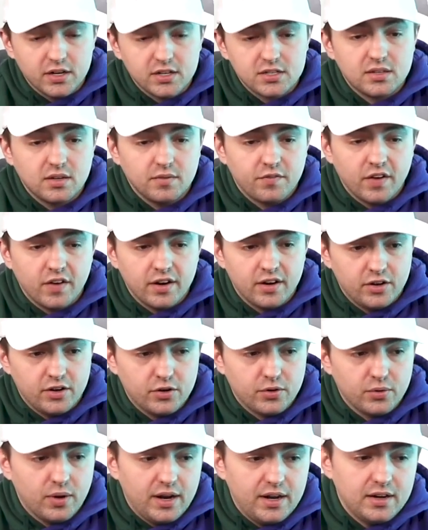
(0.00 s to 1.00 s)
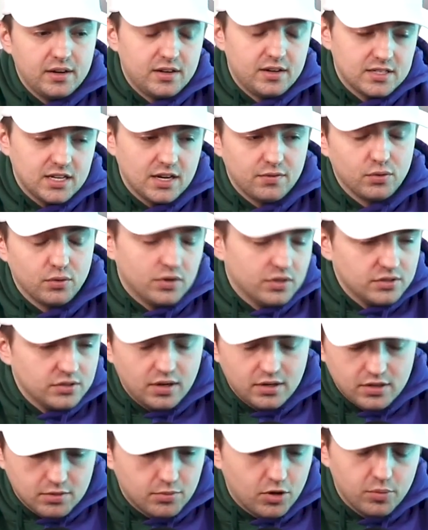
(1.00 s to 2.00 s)
is very underrated because
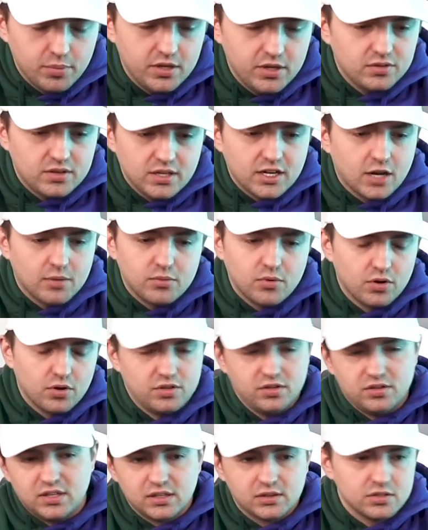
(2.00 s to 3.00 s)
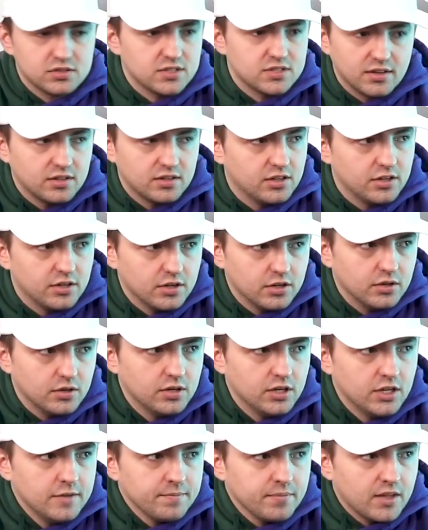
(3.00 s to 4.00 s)
the moment you think up north, you think there's nothing to do
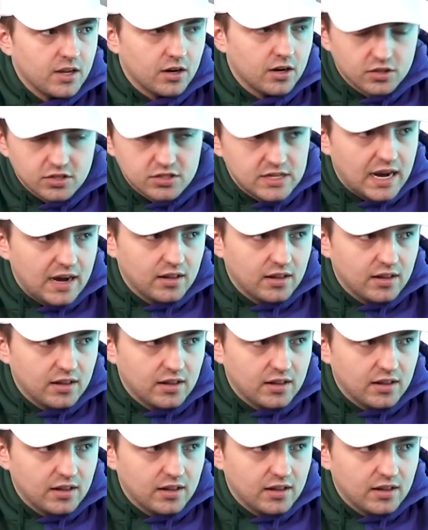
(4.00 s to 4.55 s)
or there's not a